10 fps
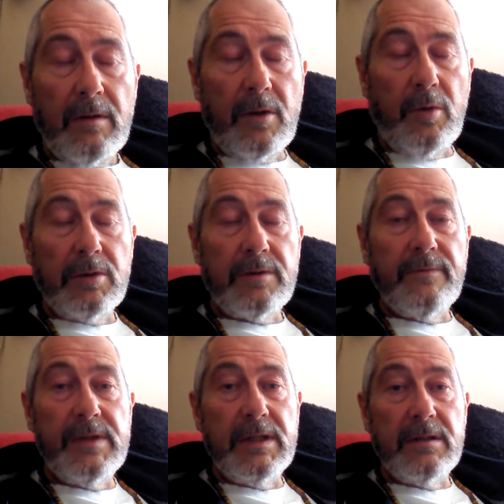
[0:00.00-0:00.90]
the quantum
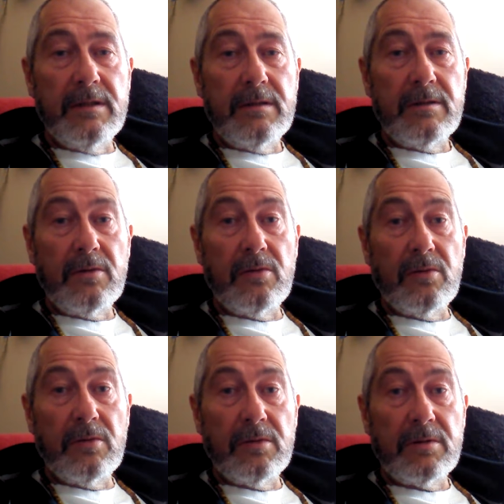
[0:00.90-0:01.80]
physicist
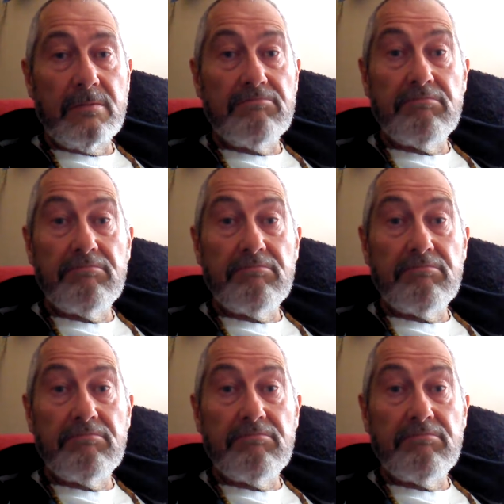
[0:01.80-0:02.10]
calls